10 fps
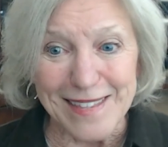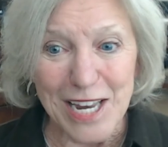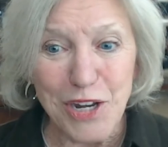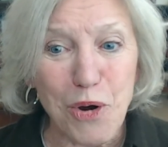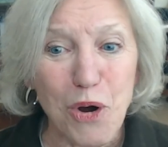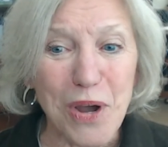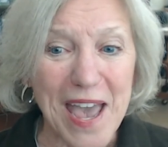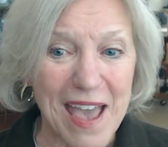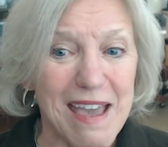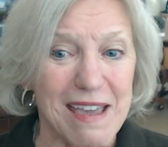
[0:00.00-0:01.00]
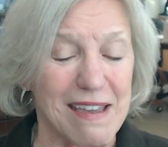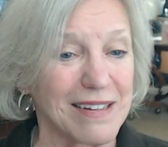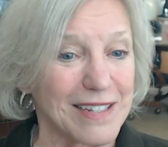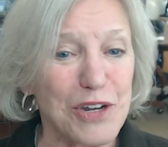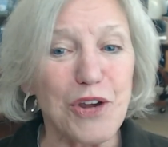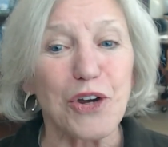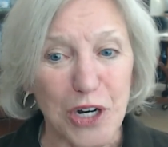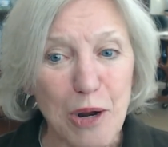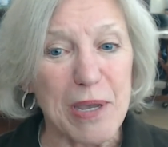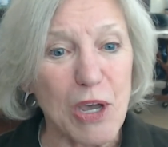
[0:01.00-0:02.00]
Then you're okay. Then you're
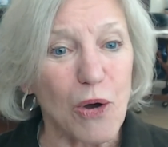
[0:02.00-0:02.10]
going to be